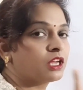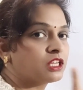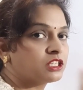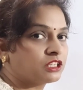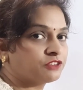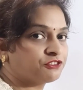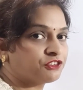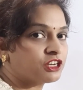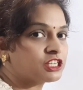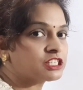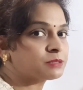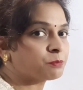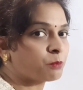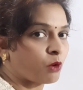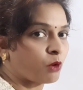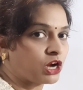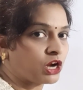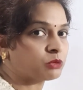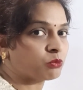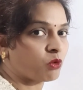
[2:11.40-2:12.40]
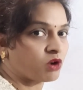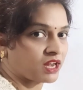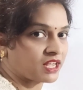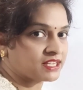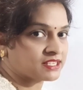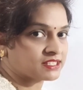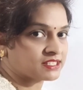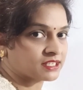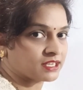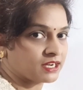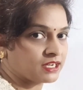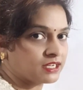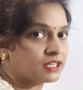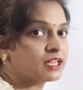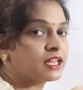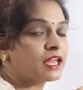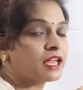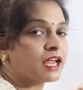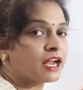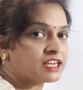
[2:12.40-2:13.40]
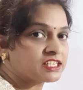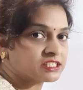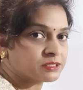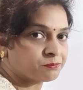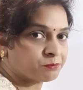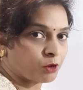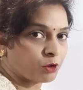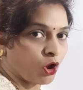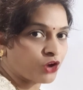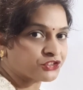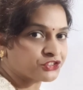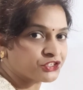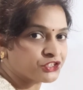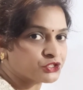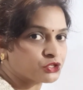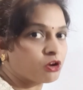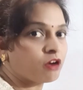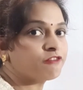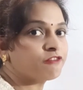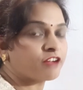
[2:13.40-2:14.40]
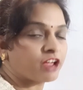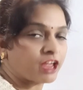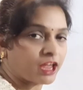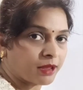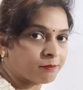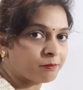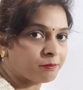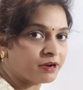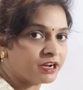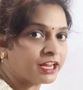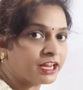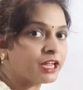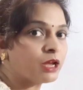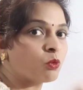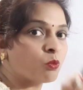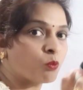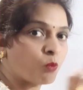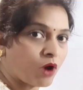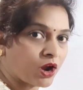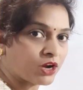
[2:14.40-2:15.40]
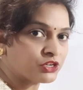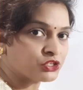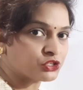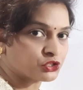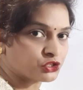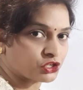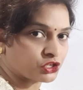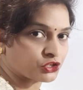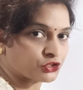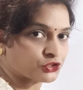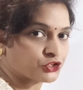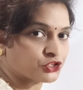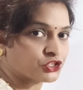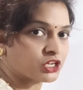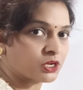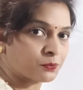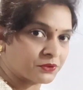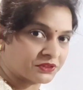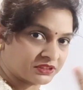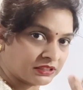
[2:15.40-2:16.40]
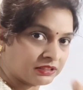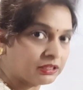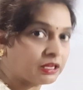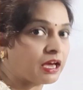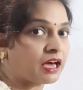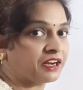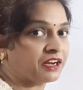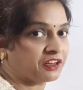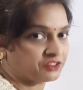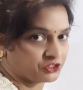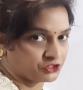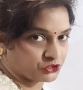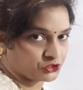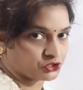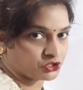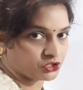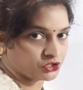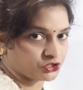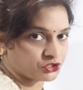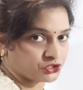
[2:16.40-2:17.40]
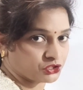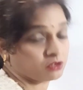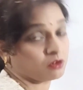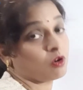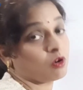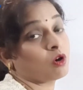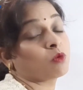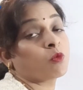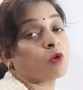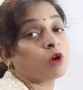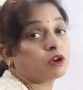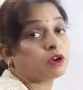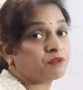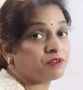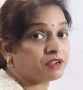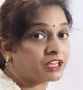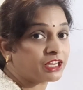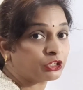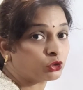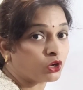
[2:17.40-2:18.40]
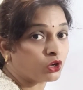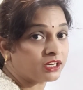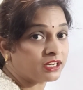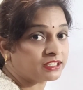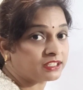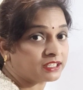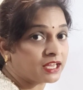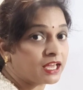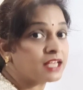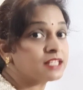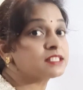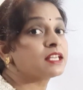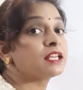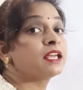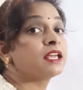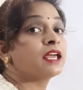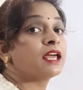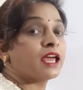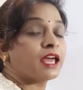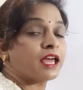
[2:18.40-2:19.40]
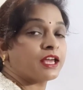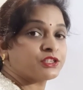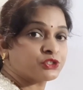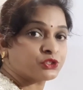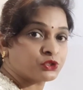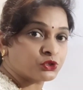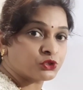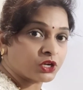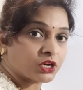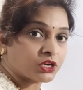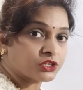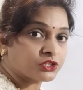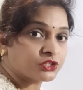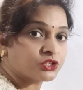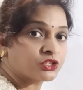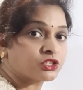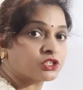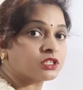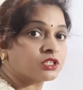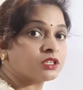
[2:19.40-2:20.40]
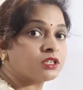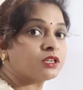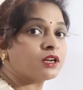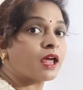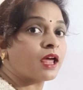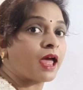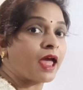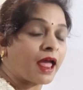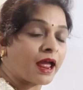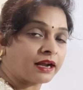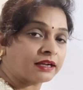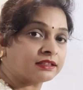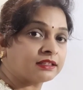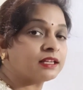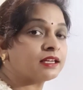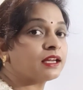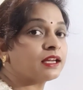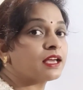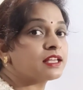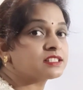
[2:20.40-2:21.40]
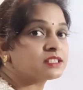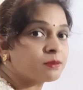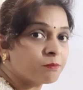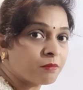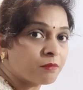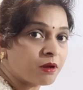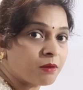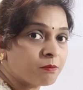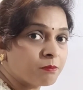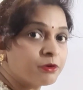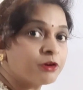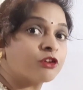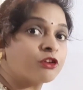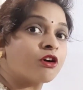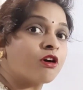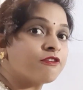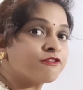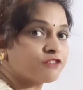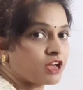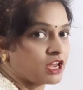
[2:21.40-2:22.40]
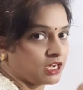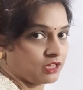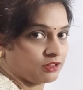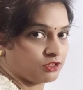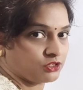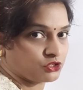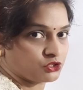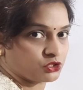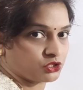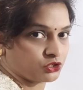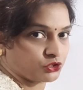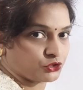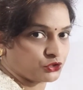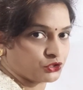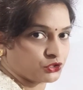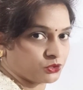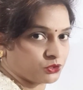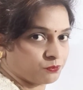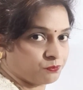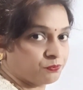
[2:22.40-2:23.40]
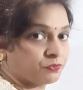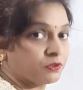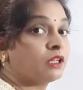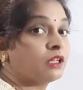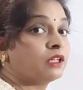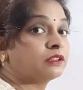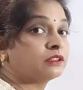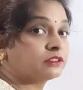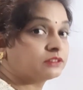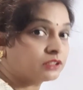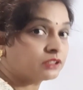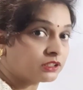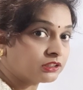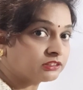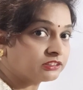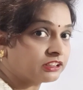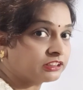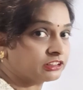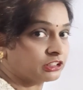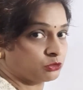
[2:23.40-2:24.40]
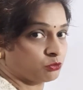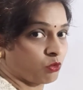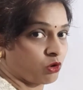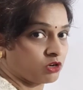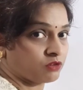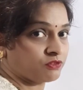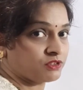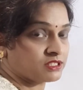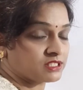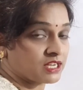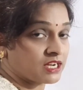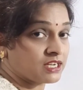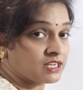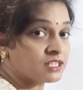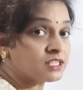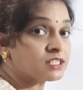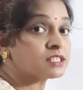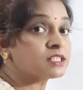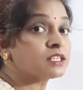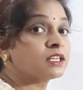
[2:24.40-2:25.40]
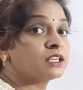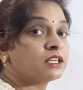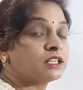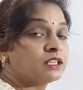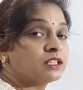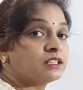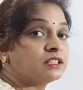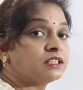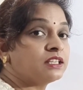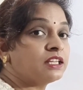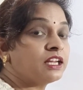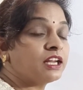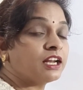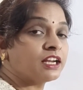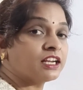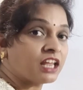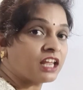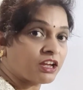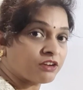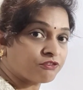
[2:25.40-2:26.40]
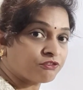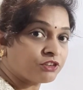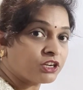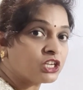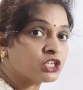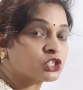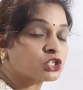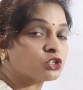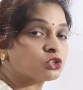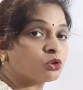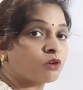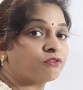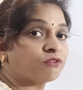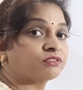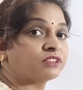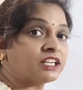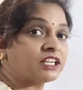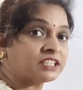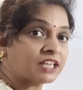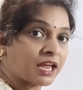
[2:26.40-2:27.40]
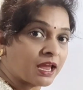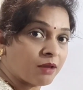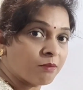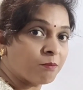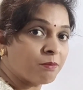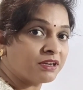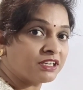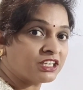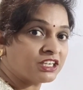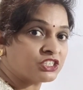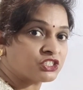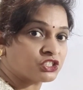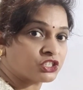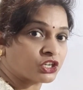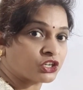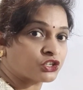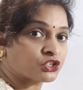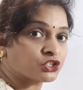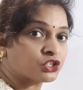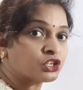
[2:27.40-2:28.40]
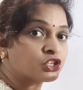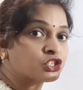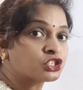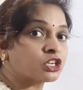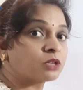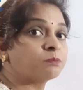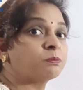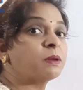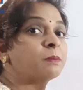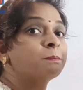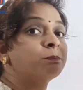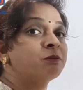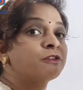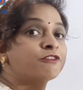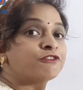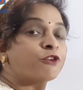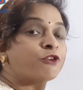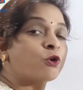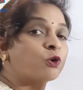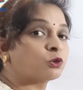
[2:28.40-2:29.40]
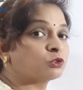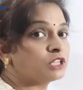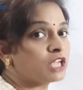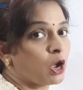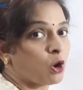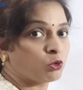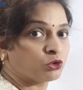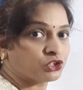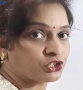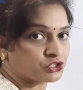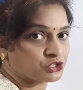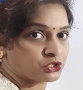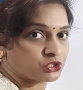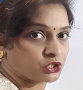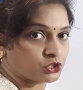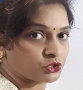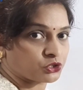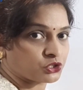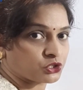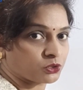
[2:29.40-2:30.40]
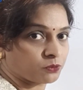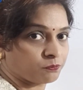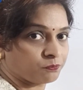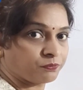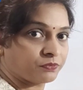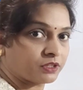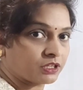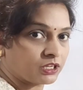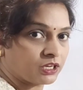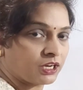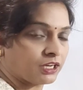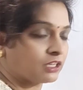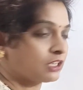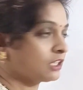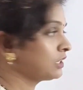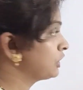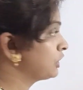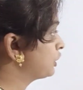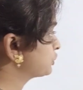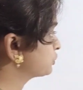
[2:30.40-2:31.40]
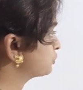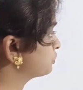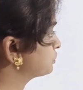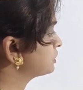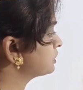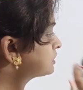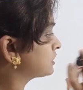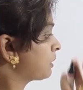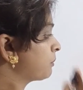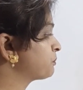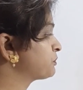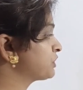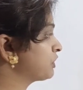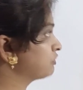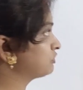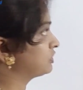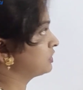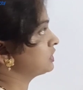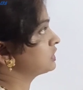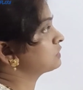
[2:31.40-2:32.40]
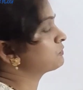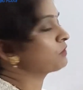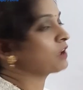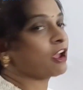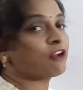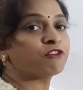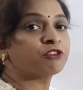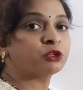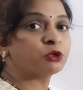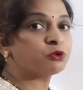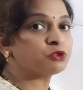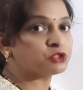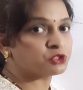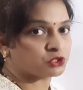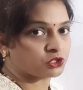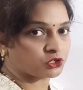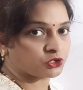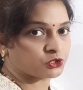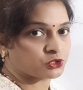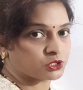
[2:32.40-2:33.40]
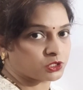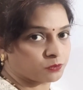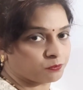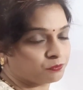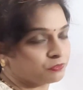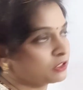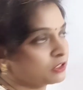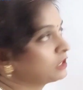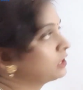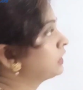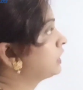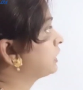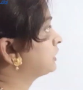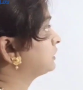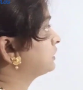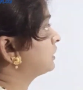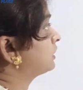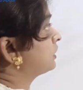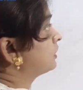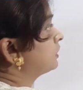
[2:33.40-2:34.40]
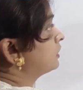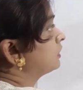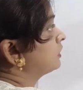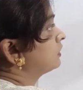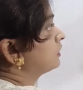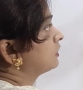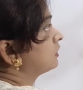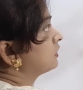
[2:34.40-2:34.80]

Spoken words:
The first point what I said, it is a process of embedding one structure within another structure, or what we can call it as a structure acting as a member of another structure. The third thing that what we said is the definition of that embedded structure should be before the outer structure, right? So just observe this. We have two structure. The